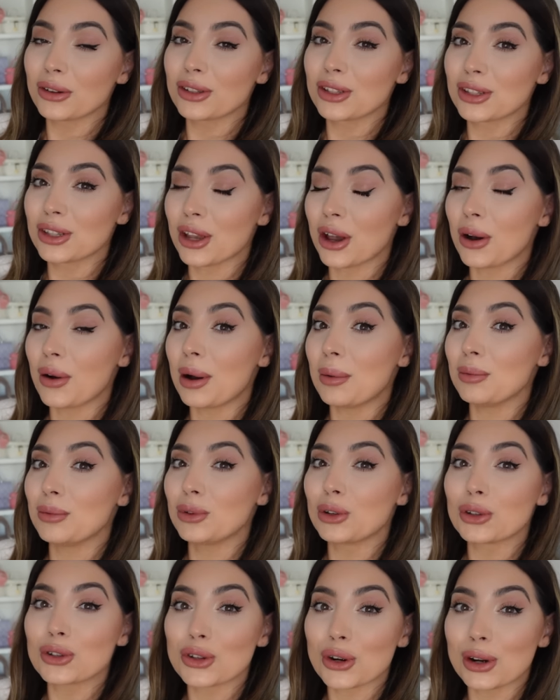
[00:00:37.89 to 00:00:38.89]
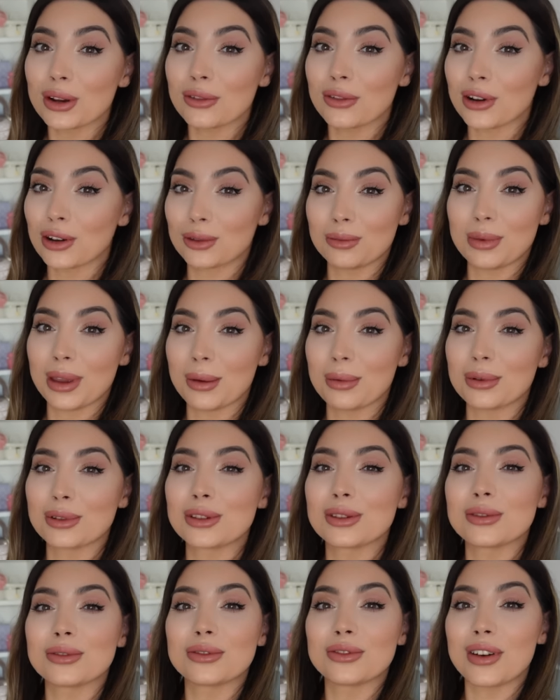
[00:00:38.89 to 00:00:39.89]
so I'm not sure if I'll be able
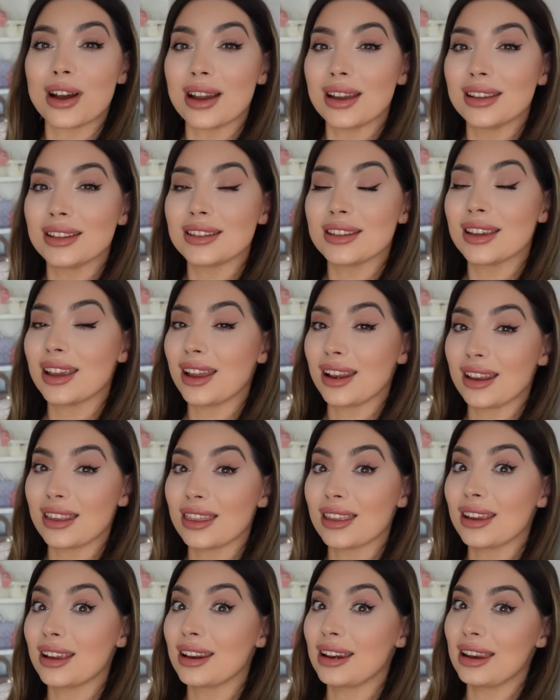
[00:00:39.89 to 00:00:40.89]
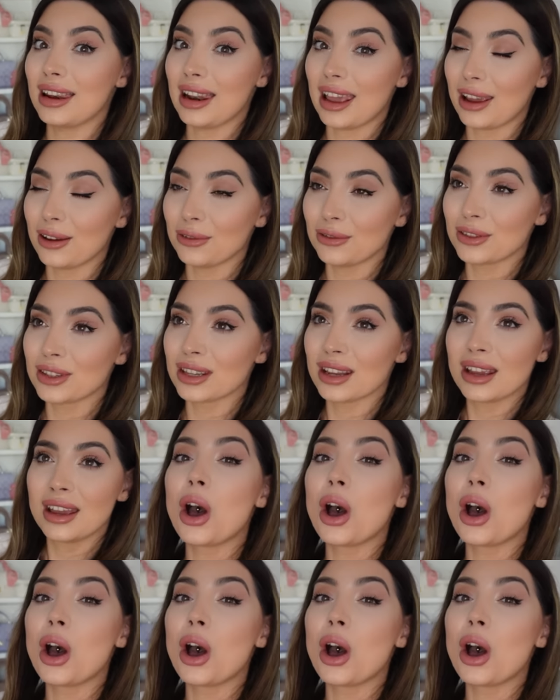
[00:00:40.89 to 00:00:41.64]
to find anything left.